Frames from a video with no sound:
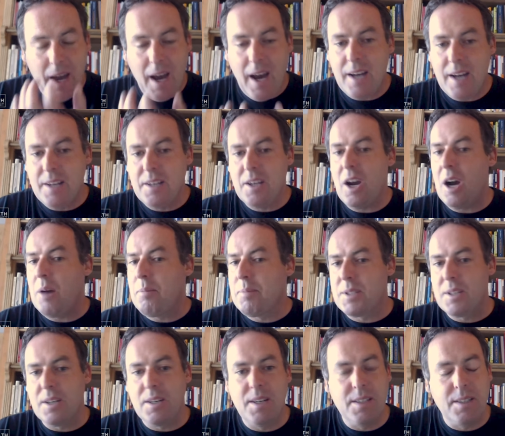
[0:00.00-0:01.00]
And the
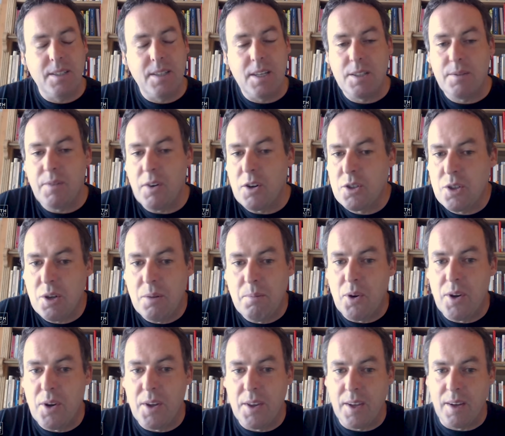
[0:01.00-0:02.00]
opposite is dysfunctional
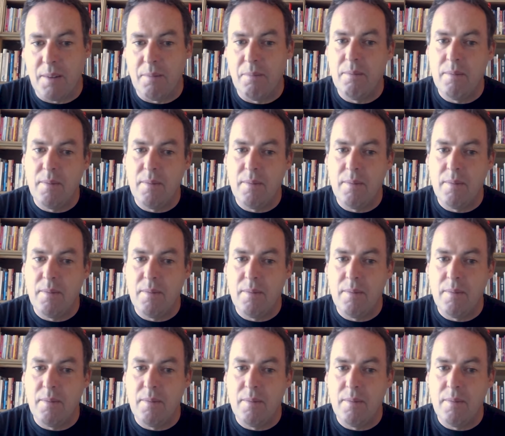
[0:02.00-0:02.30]
breathing,